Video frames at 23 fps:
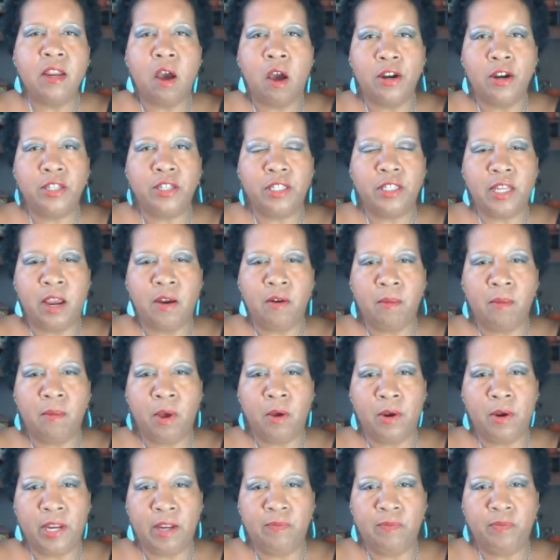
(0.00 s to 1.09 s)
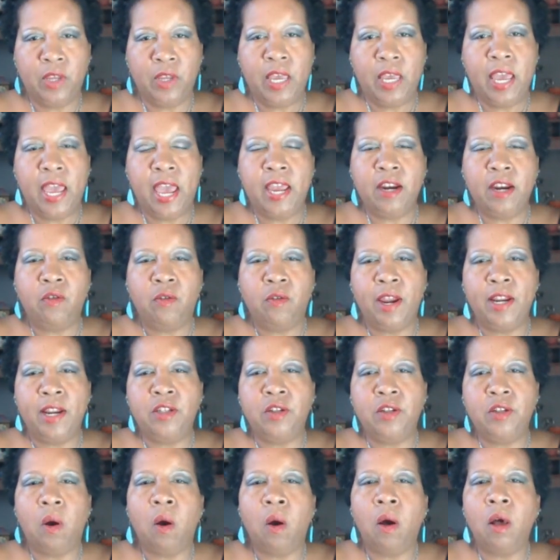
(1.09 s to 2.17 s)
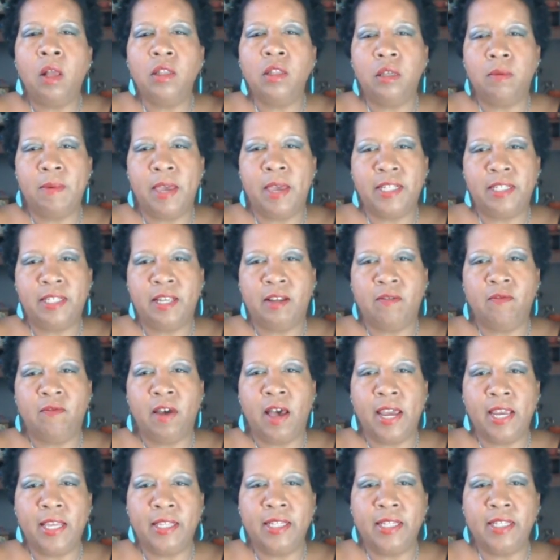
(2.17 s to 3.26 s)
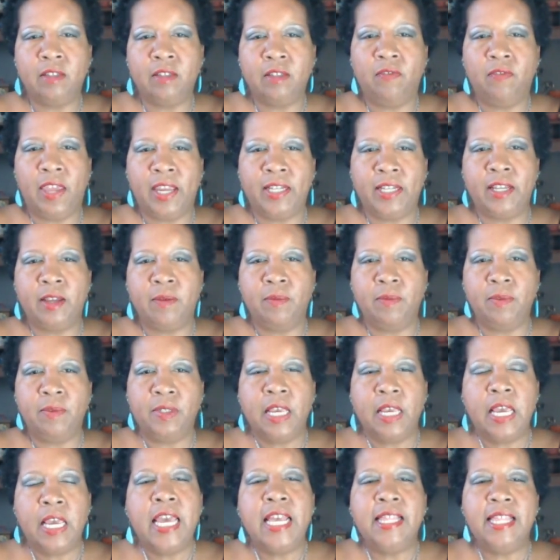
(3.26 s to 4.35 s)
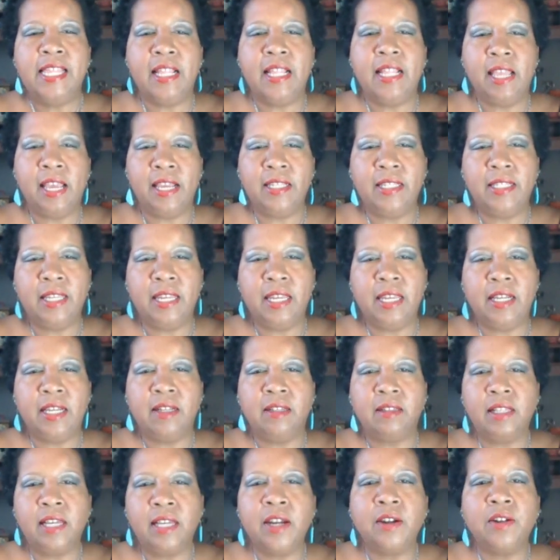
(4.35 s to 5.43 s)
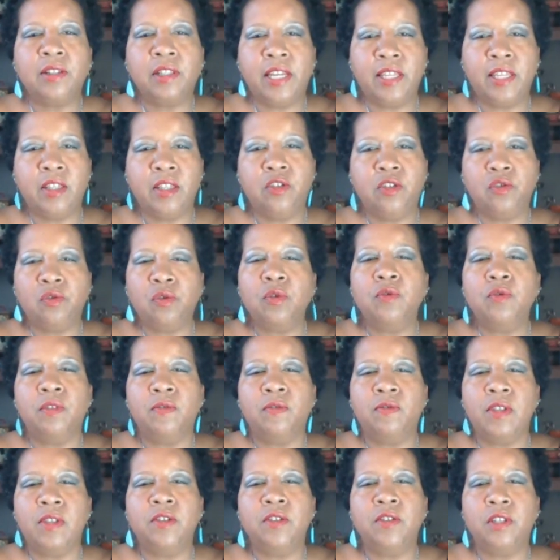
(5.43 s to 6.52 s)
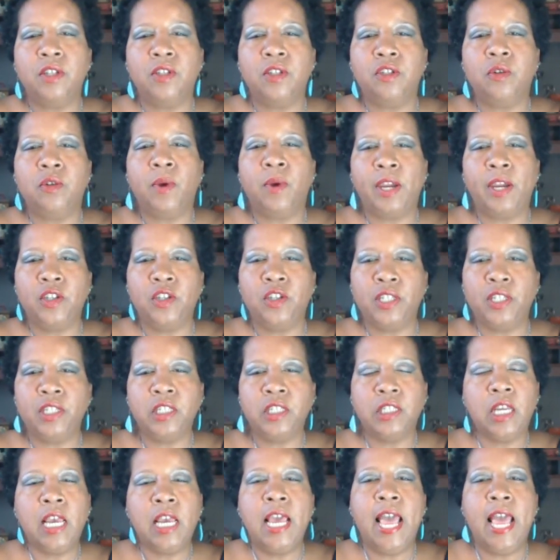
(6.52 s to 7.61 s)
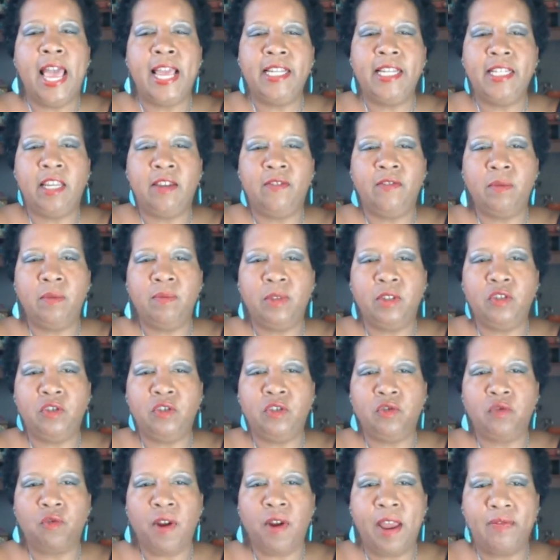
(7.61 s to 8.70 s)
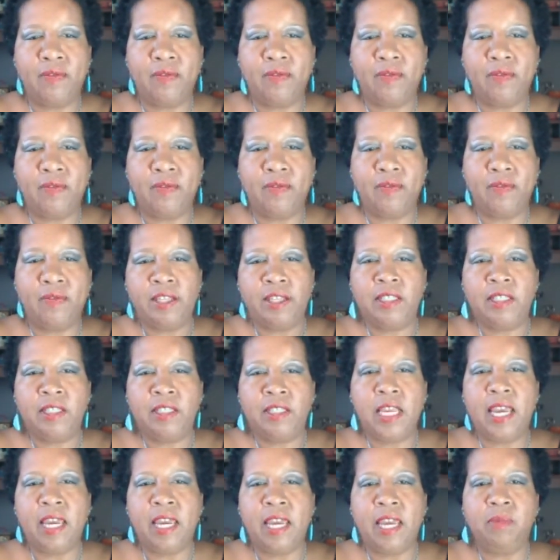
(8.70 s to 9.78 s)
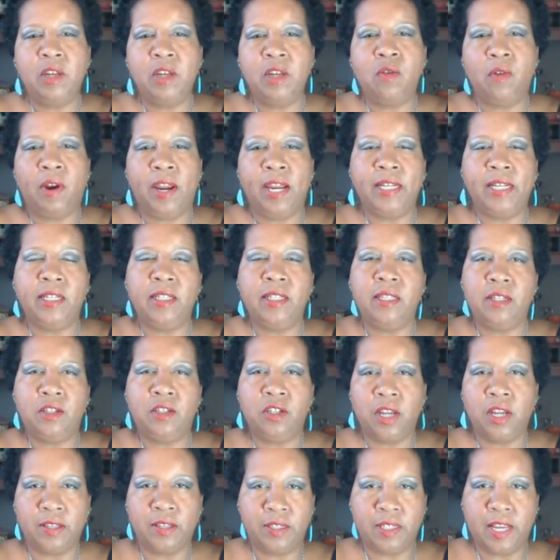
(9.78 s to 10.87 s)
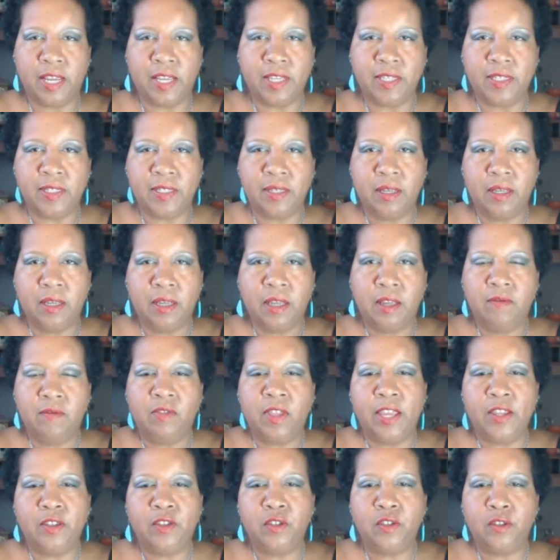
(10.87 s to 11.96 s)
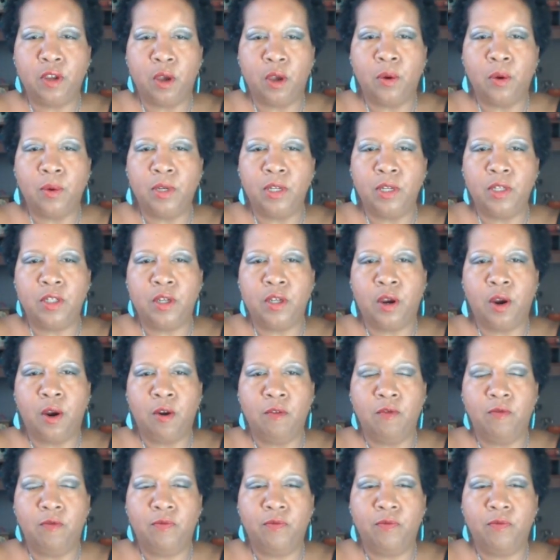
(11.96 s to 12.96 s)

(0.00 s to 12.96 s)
our ceremony, and grant to all domestic violence victims that they see clearly the truth of their situations and give them the strength to seek and be granted the justice they so deserve.